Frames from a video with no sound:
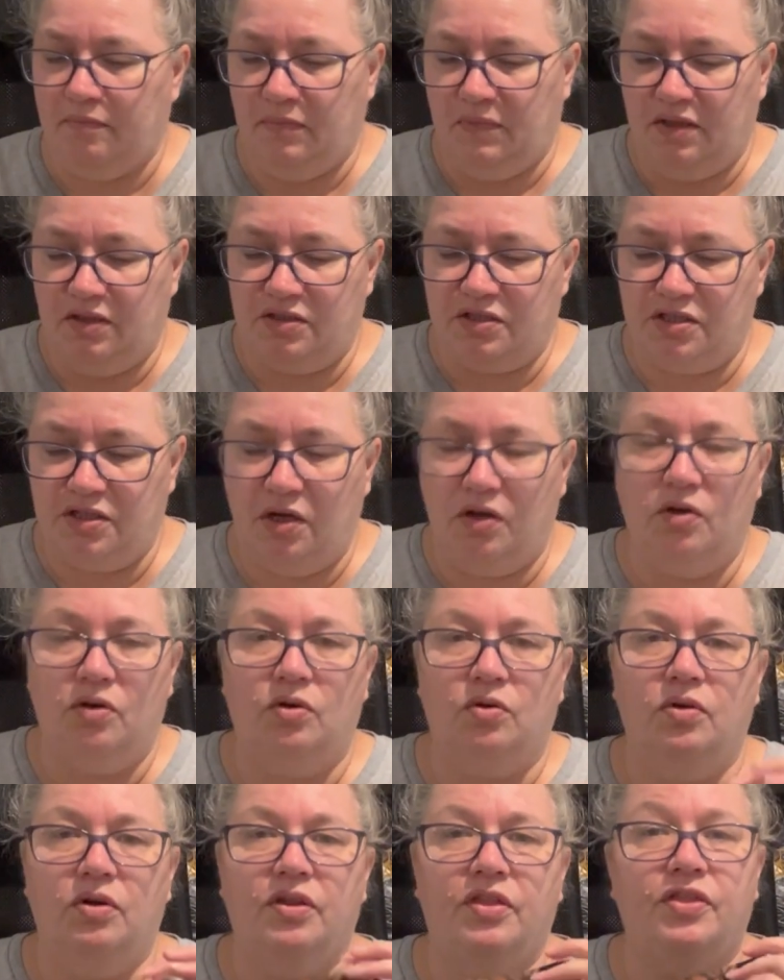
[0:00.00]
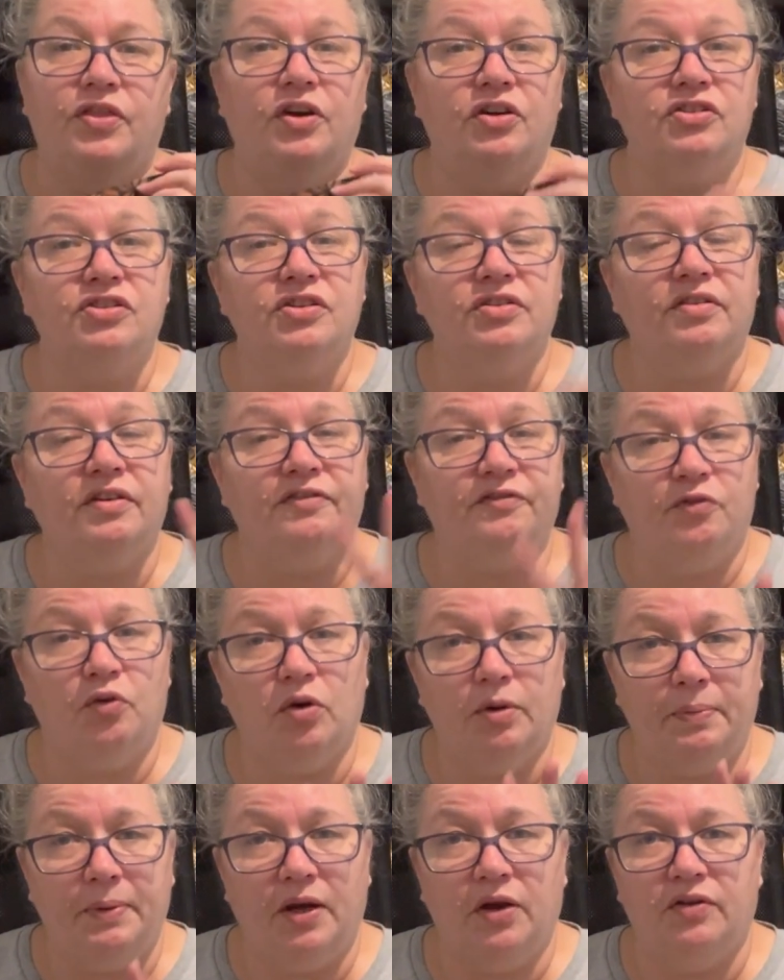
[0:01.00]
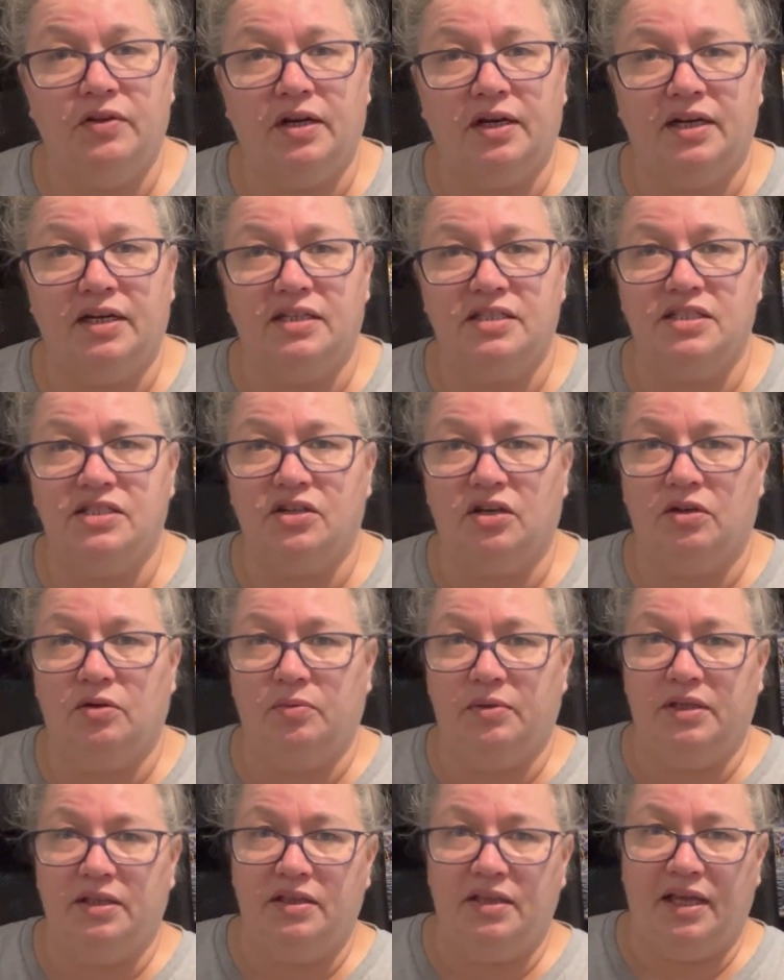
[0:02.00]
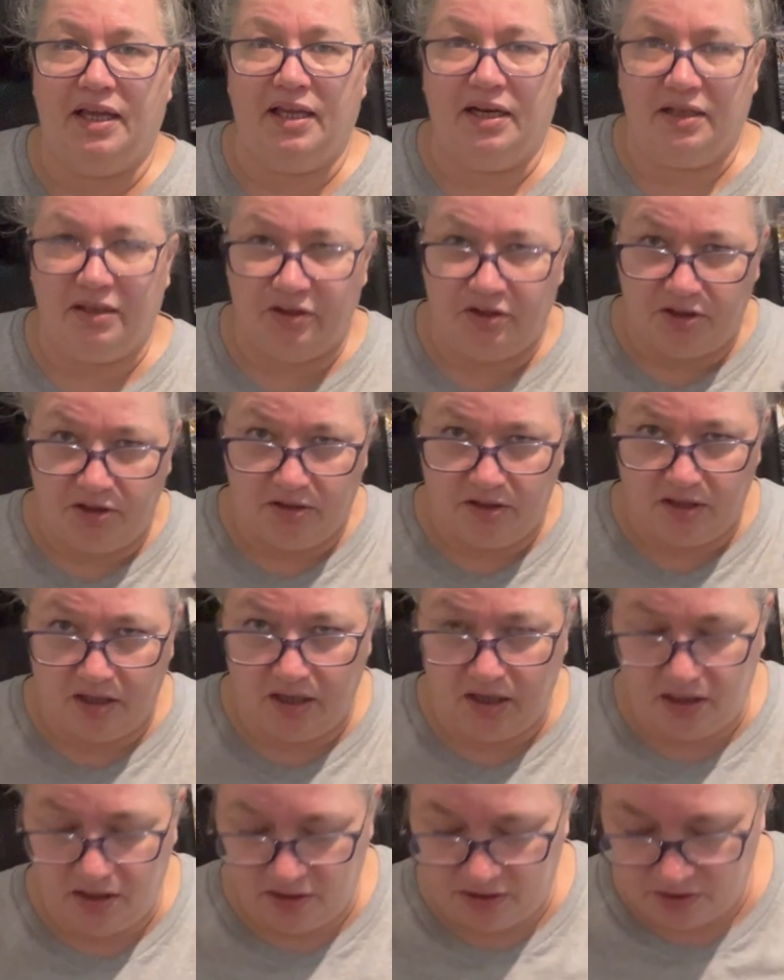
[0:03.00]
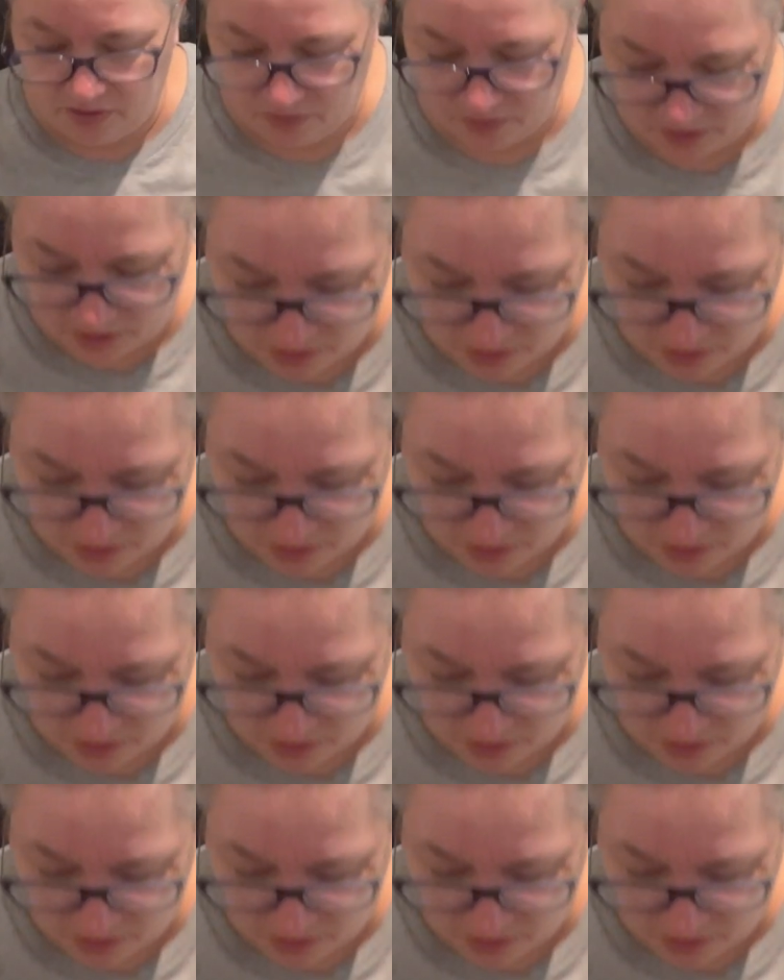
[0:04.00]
So those are the 4 pair that I'm going to start with, and I don't think